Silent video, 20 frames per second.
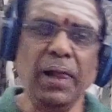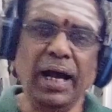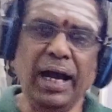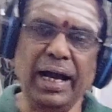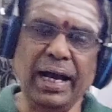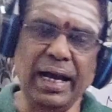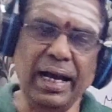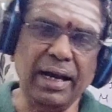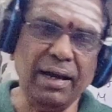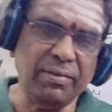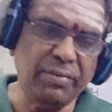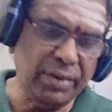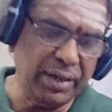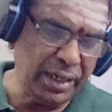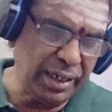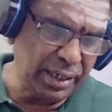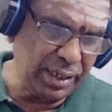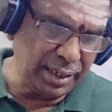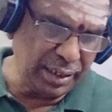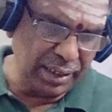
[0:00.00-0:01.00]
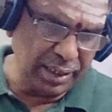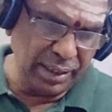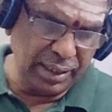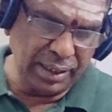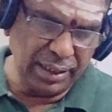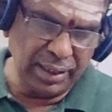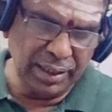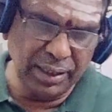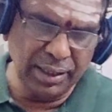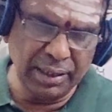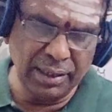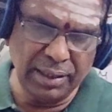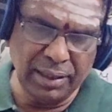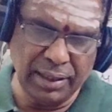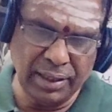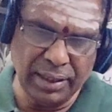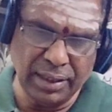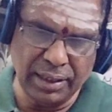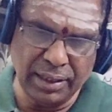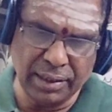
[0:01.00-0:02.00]
I have
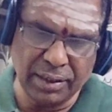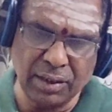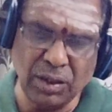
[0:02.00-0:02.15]
a